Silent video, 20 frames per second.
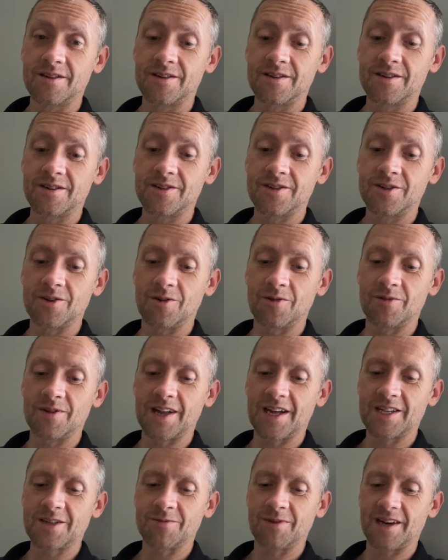So
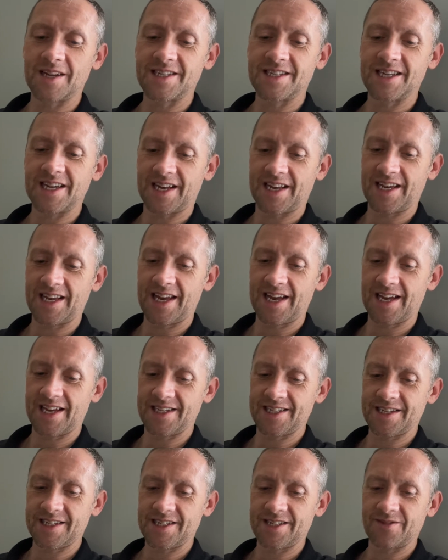that's why it's taken
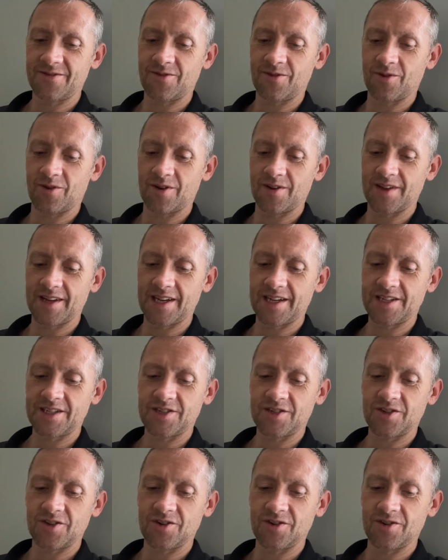ages for this
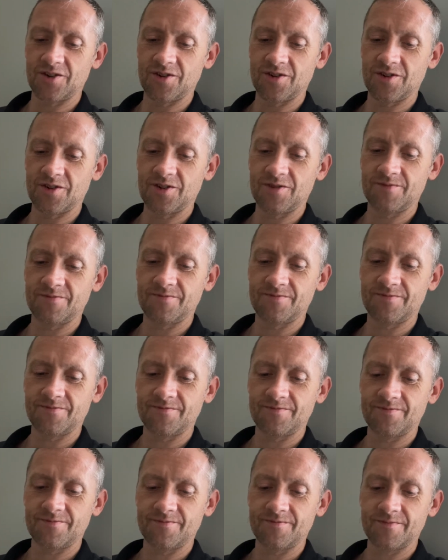to
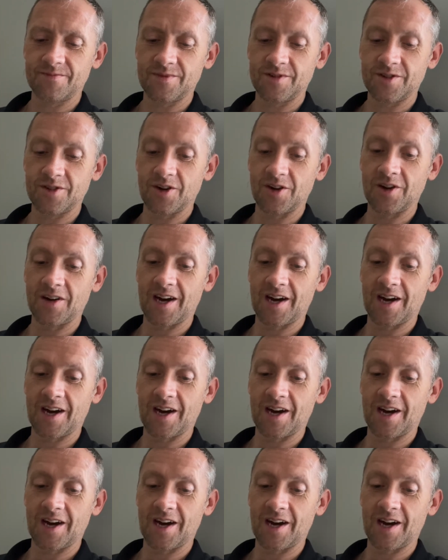do.